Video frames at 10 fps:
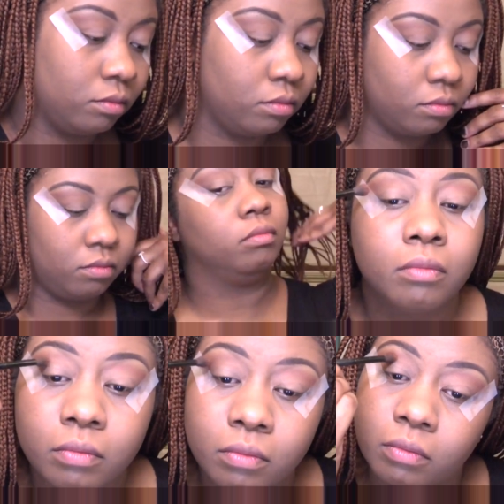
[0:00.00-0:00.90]
the
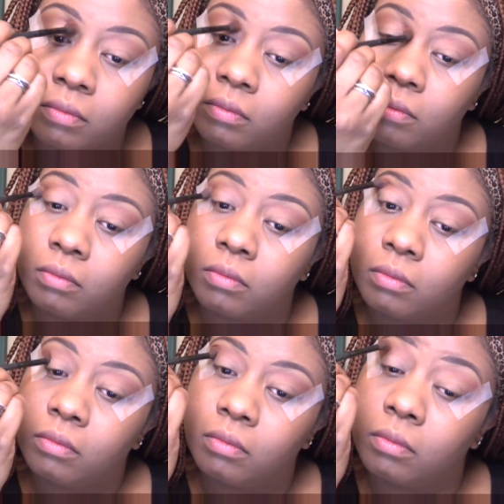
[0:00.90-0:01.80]
Sephora box
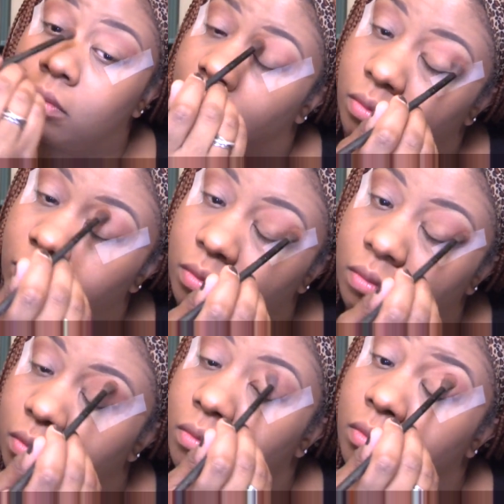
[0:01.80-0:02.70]
and just apply that to
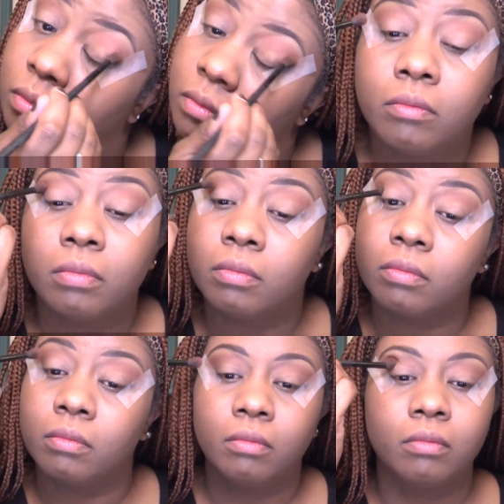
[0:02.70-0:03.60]
my upper lid
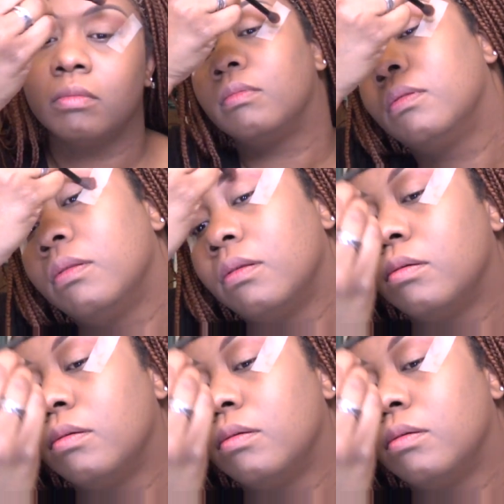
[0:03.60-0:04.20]
and to my crease,